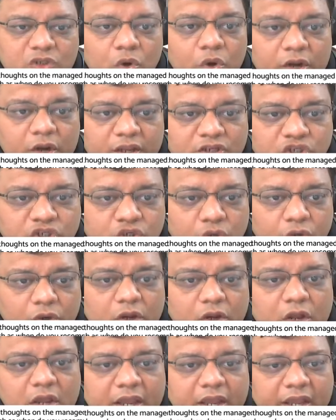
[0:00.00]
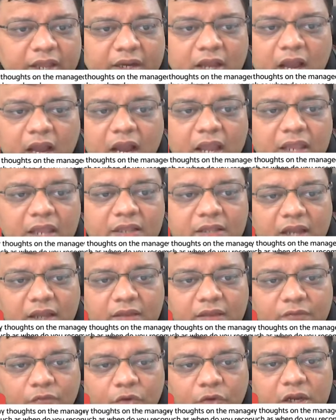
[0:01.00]
or Azure. And
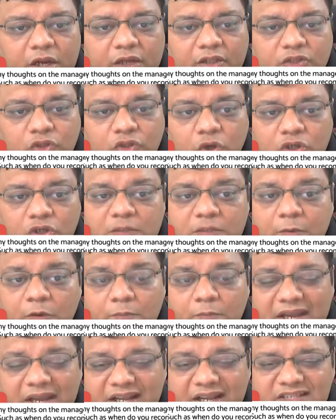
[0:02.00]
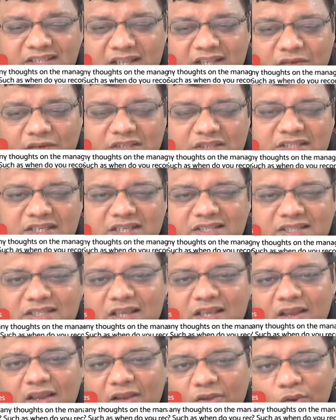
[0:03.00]
what are the thoughts about managed services?
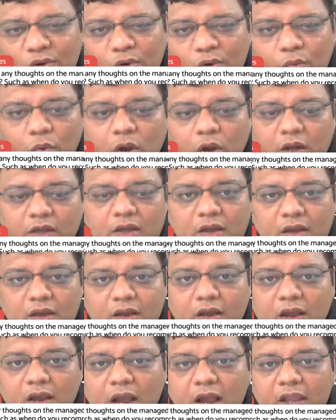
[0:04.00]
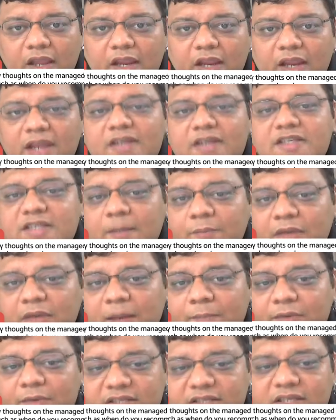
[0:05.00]
You know what? It
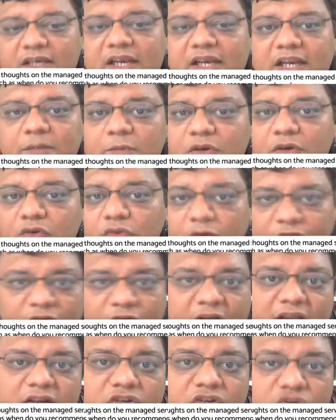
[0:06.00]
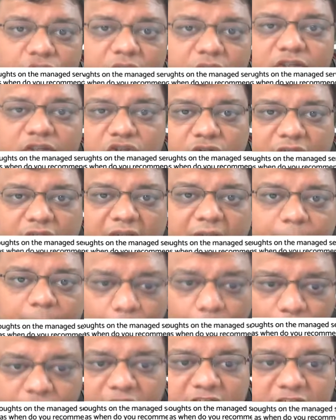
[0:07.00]
sometimes doesn't let me do the fine tuning, so that
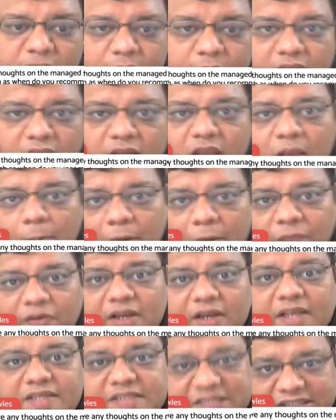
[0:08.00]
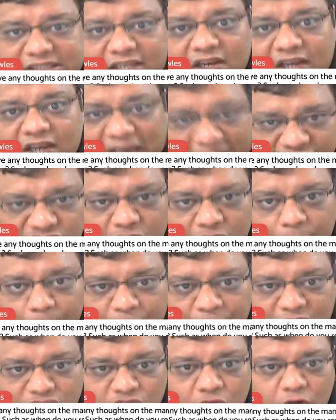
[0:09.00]
bothers me. But when I see the larger
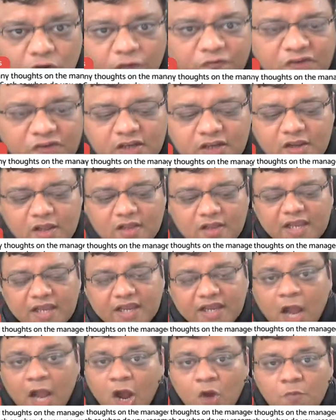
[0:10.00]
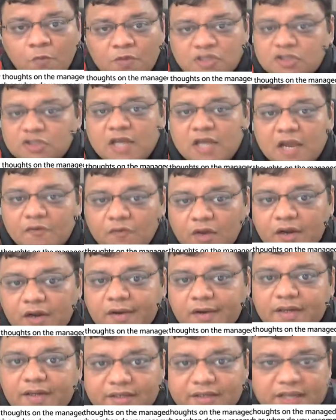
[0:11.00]
picture of it, like how much work
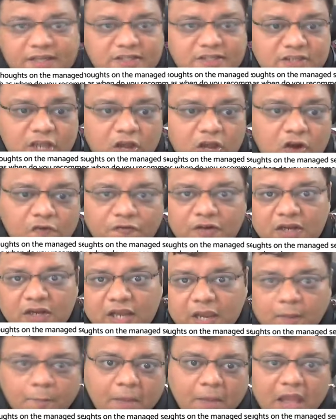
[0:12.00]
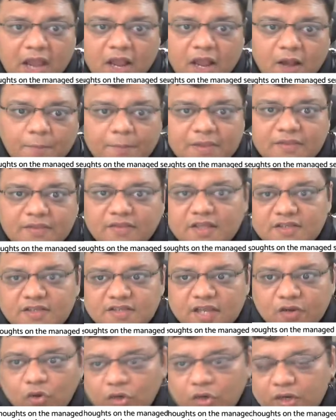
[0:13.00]
it takes care of it, like backup and things,
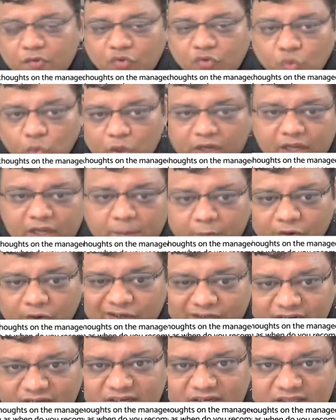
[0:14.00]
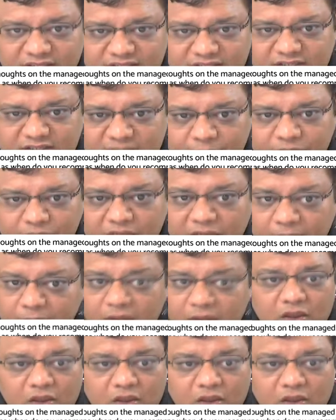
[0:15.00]
I don't have to worry about redundancy sometime,